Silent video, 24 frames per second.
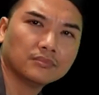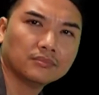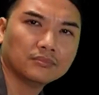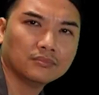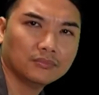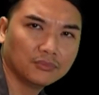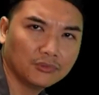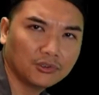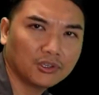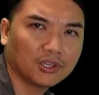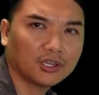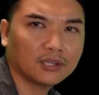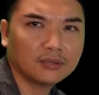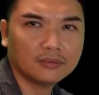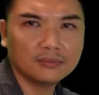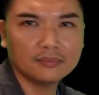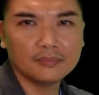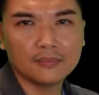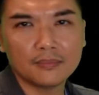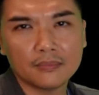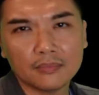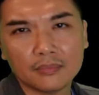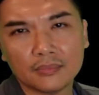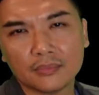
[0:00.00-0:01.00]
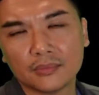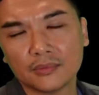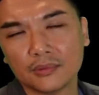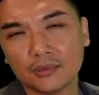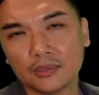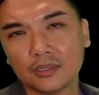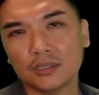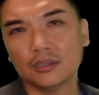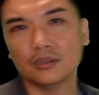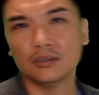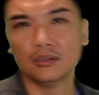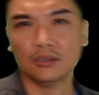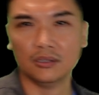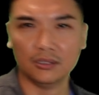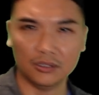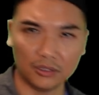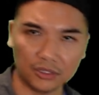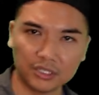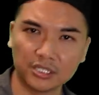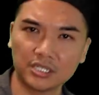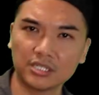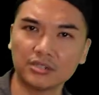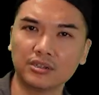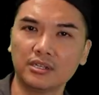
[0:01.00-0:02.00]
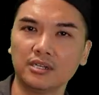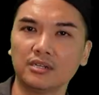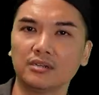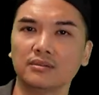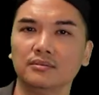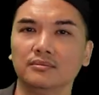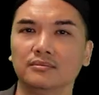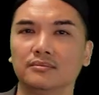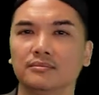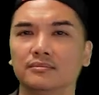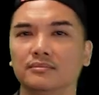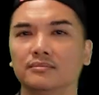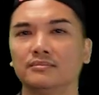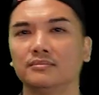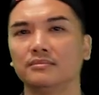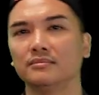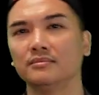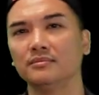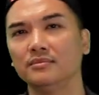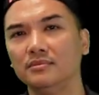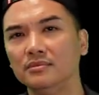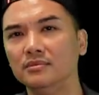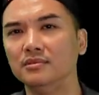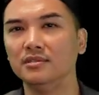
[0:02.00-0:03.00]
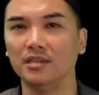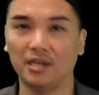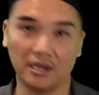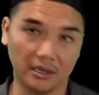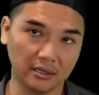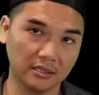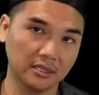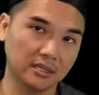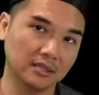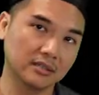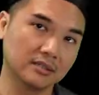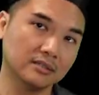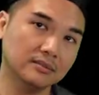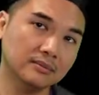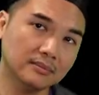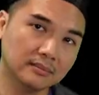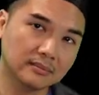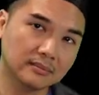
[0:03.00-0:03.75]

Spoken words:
Okay, you're still here. I get it.